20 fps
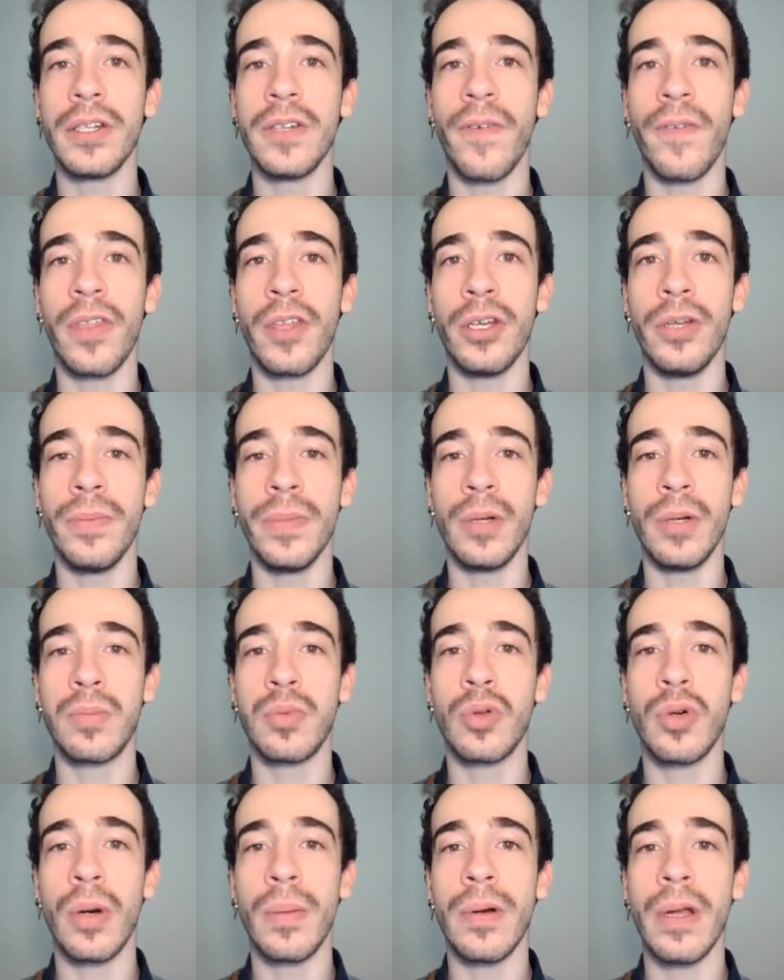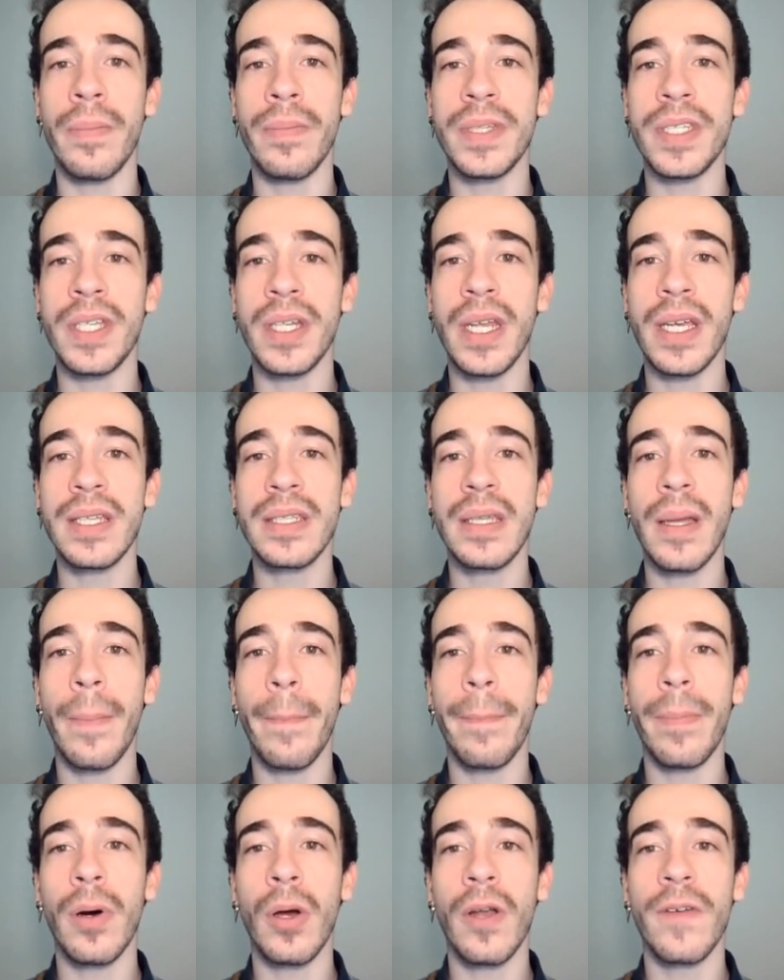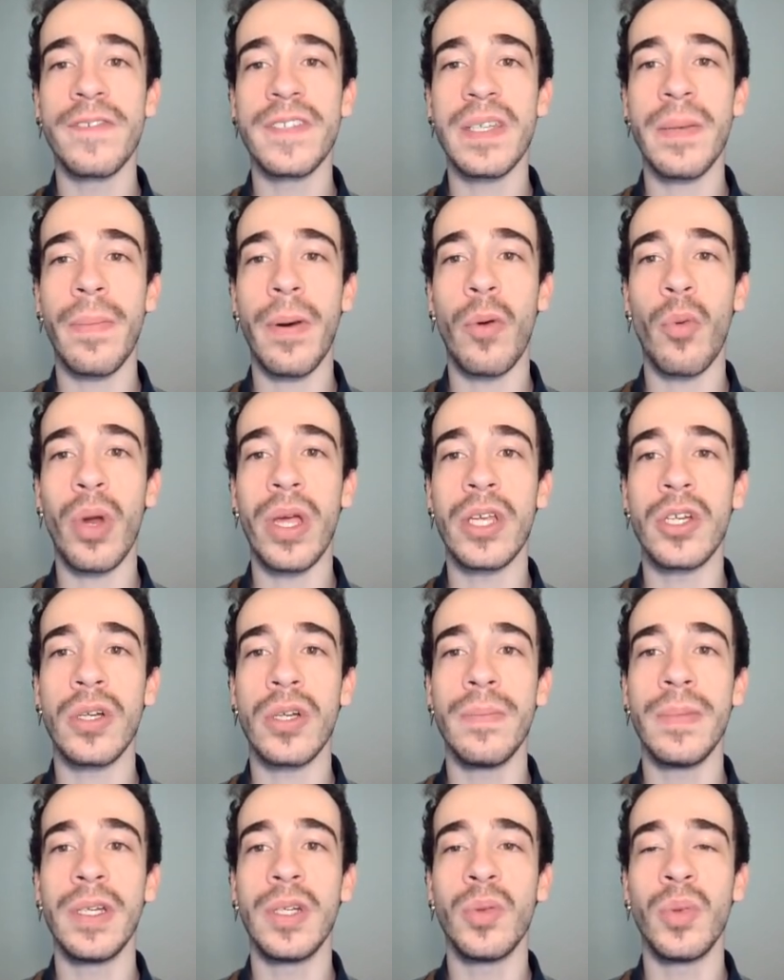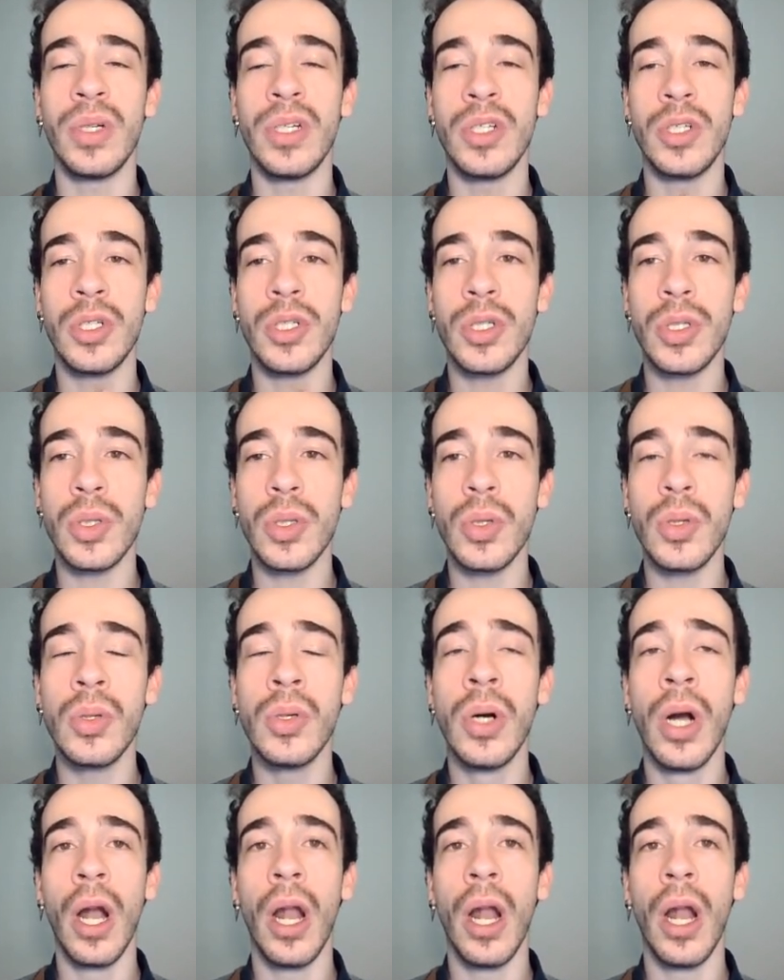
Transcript: of the domino problem is an example of separation between 2,